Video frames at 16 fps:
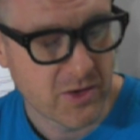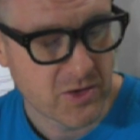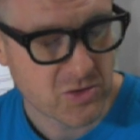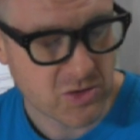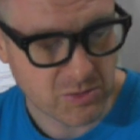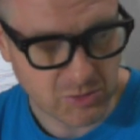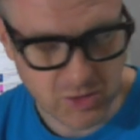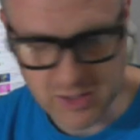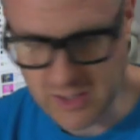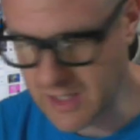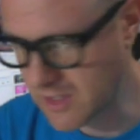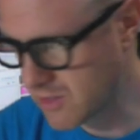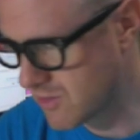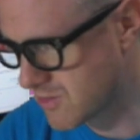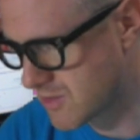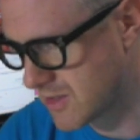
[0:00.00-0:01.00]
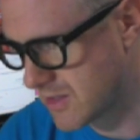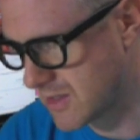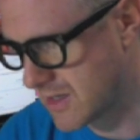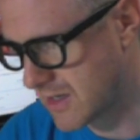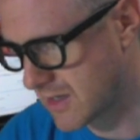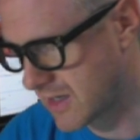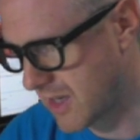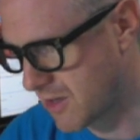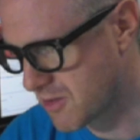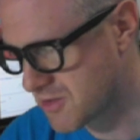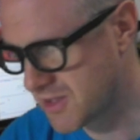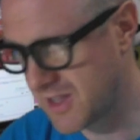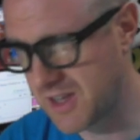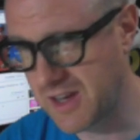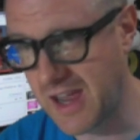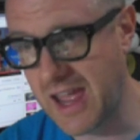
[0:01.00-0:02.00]
So I'm learning how to use the
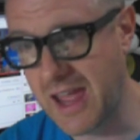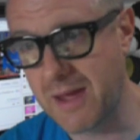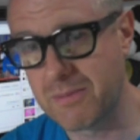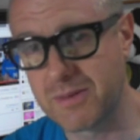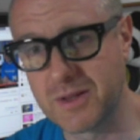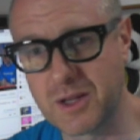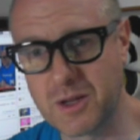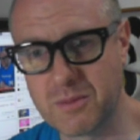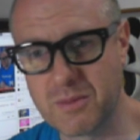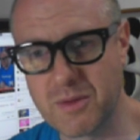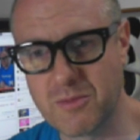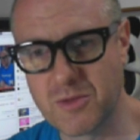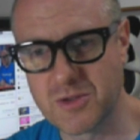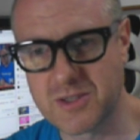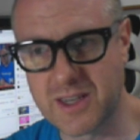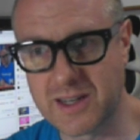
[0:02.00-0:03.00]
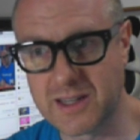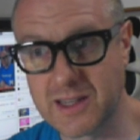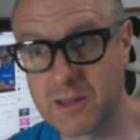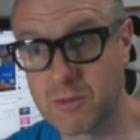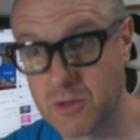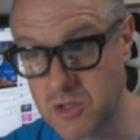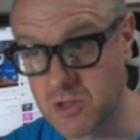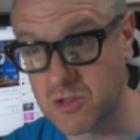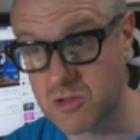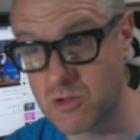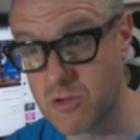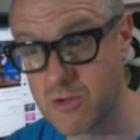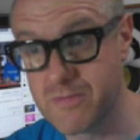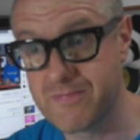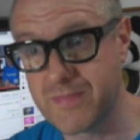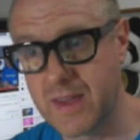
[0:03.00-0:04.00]
Hikosaemon app a little bit more subtly, which is
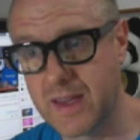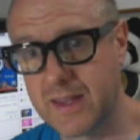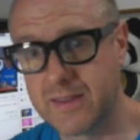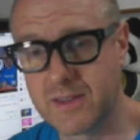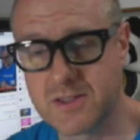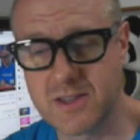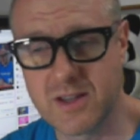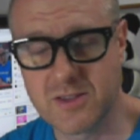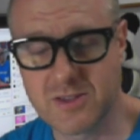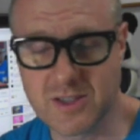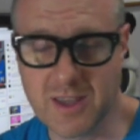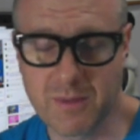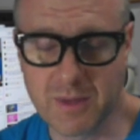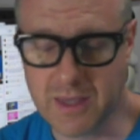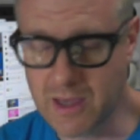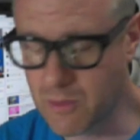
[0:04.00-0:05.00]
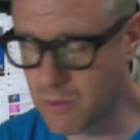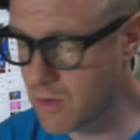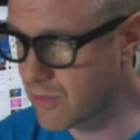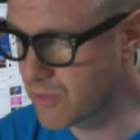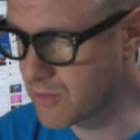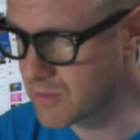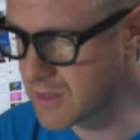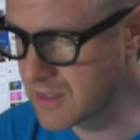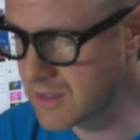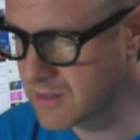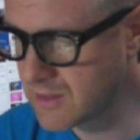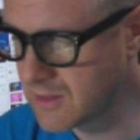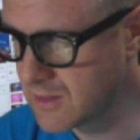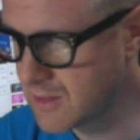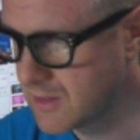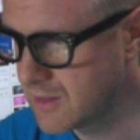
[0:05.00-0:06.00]
cool, and the sounds are coming out well from that.
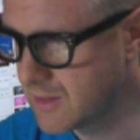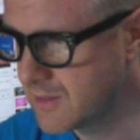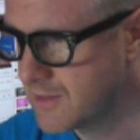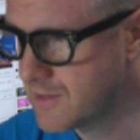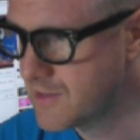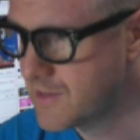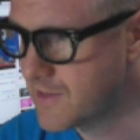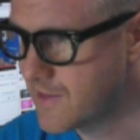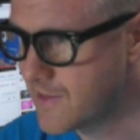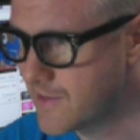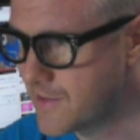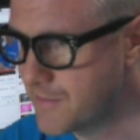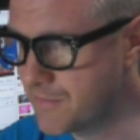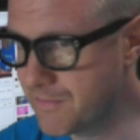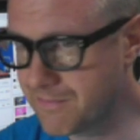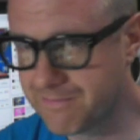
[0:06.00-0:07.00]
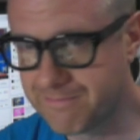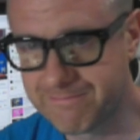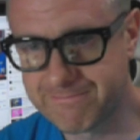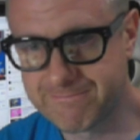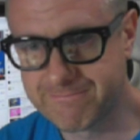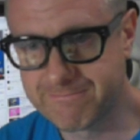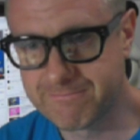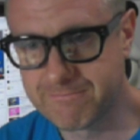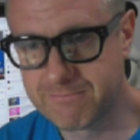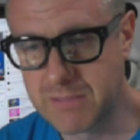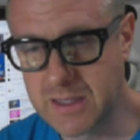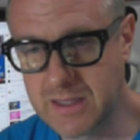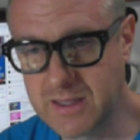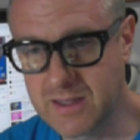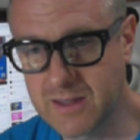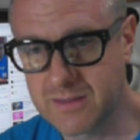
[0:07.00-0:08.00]

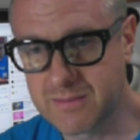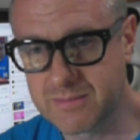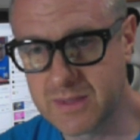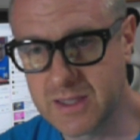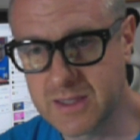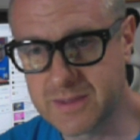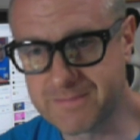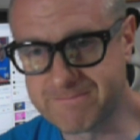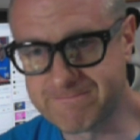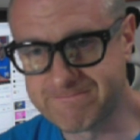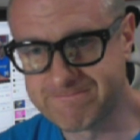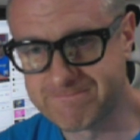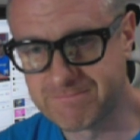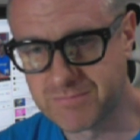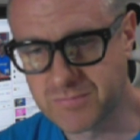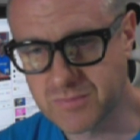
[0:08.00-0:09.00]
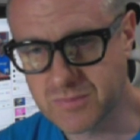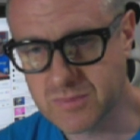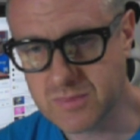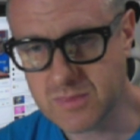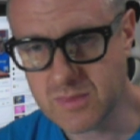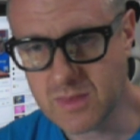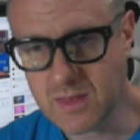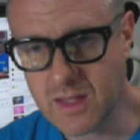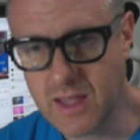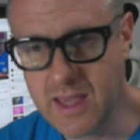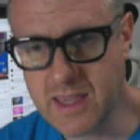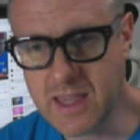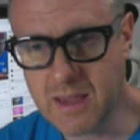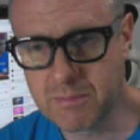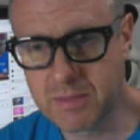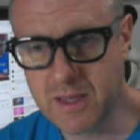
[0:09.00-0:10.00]
But yeah. Hey
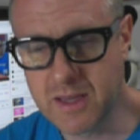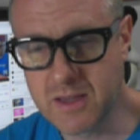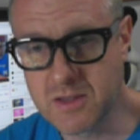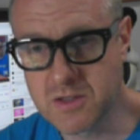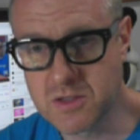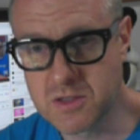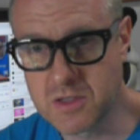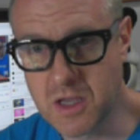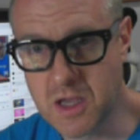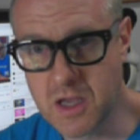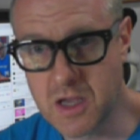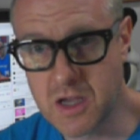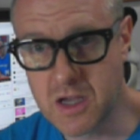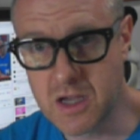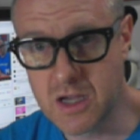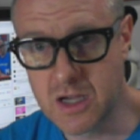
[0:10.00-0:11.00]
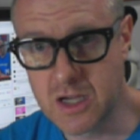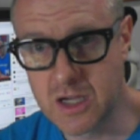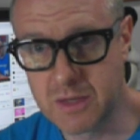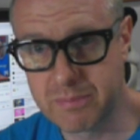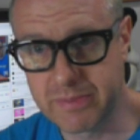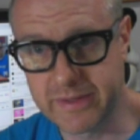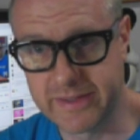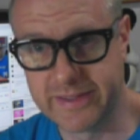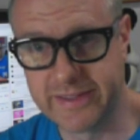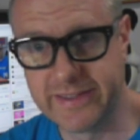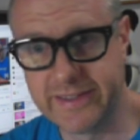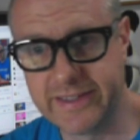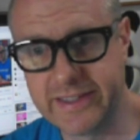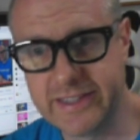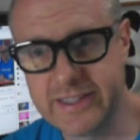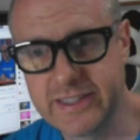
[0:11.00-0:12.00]
Cat Plays, sup,
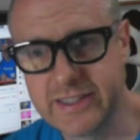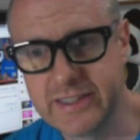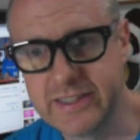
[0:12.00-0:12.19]
indeed.